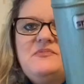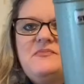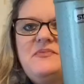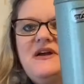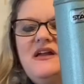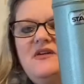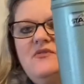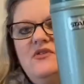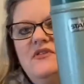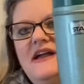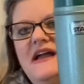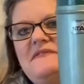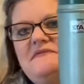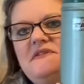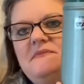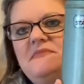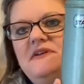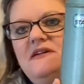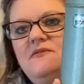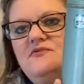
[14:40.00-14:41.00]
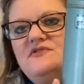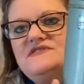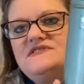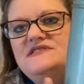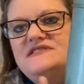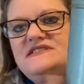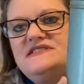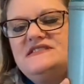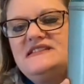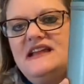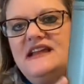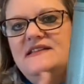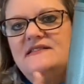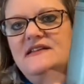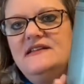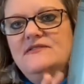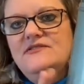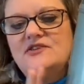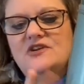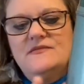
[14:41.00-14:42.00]
probably will laugh at me, was this
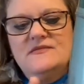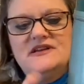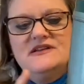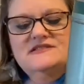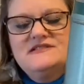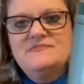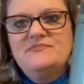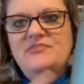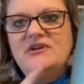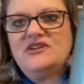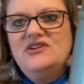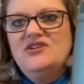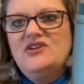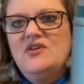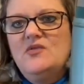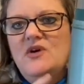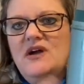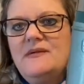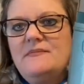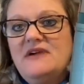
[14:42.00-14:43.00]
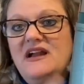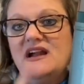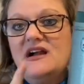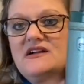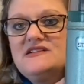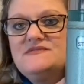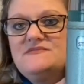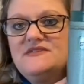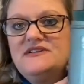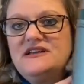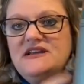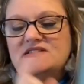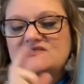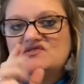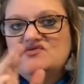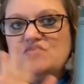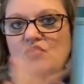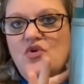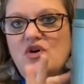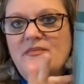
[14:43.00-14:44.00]
Stanley thermos. But you know what? My husband has
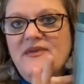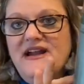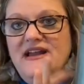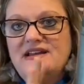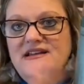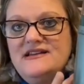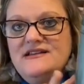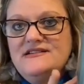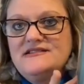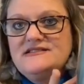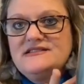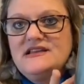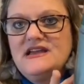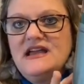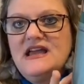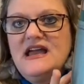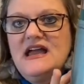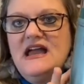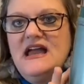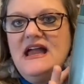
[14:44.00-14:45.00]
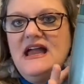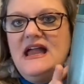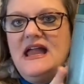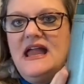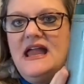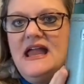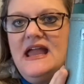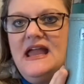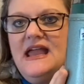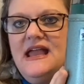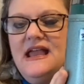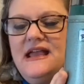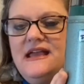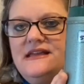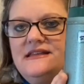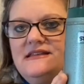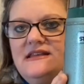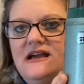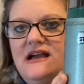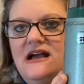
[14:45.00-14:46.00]
swore by his.
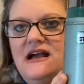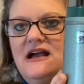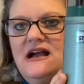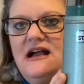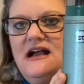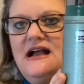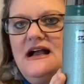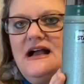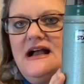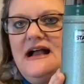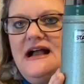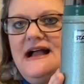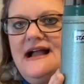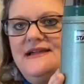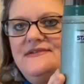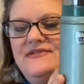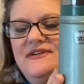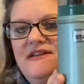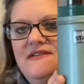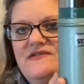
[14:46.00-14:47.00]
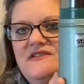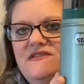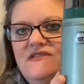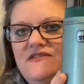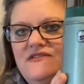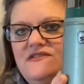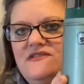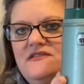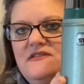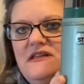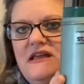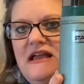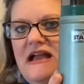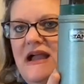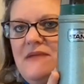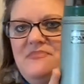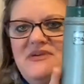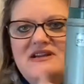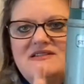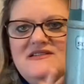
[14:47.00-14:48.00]
And I think that
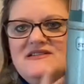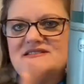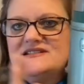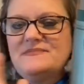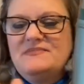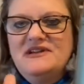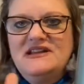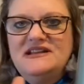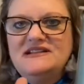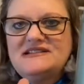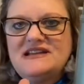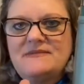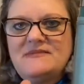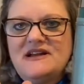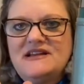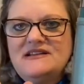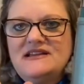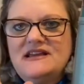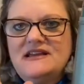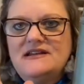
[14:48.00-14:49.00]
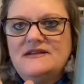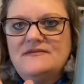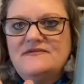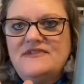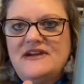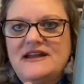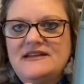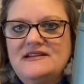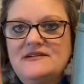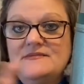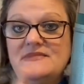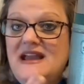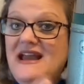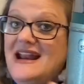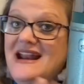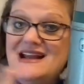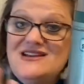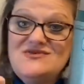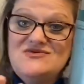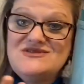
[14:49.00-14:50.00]
I pick these up anytime I find them.
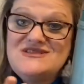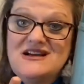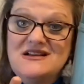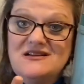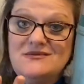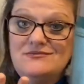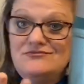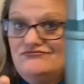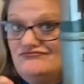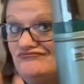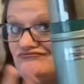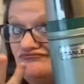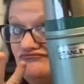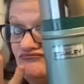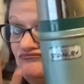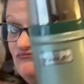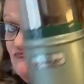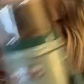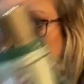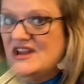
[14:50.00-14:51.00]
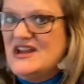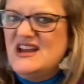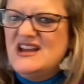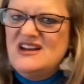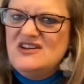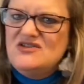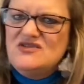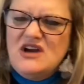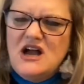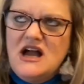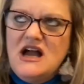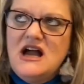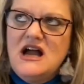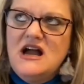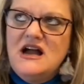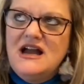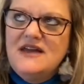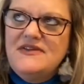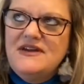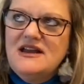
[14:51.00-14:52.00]
And I do sell them.
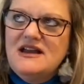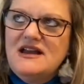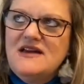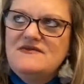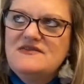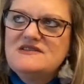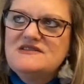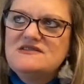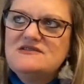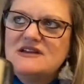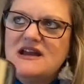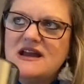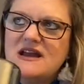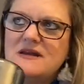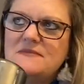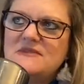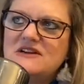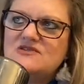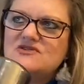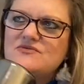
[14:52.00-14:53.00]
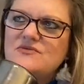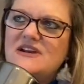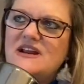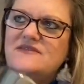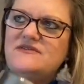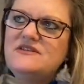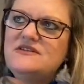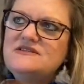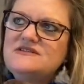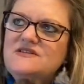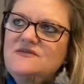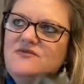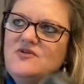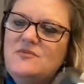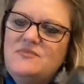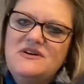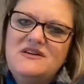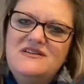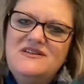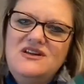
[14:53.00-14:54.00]
I think I have this, I'm not sure what I have it listed for,
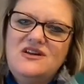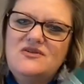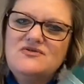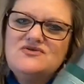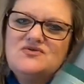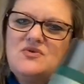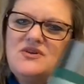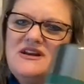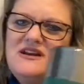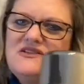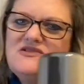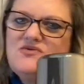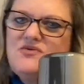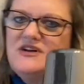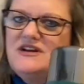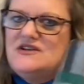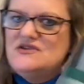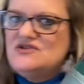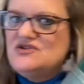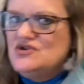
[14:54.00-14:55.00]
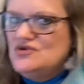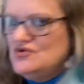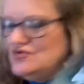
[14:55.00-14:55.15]
but you know, 20, 22,